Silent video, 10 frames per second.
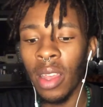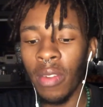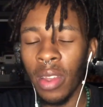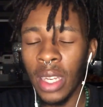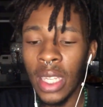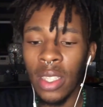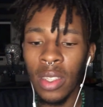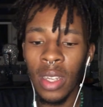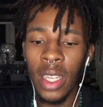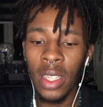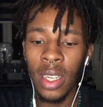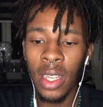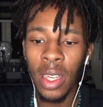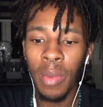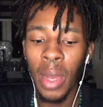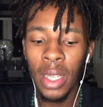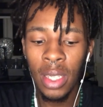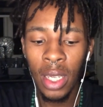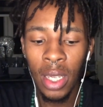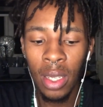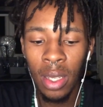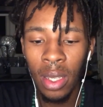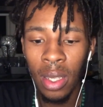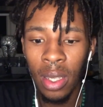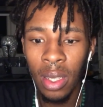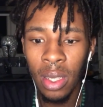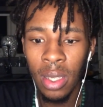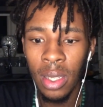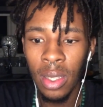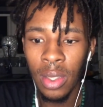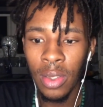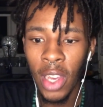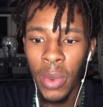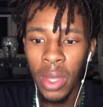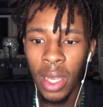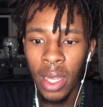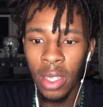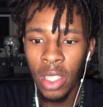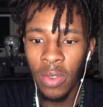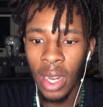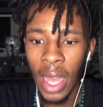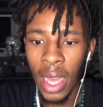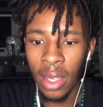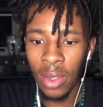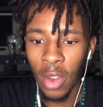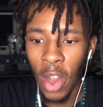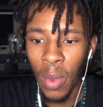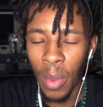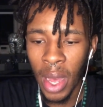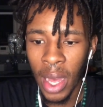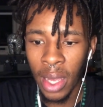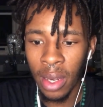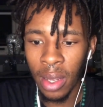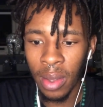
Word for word: a need to literally meditate, to go within, to relax, to calm the mind.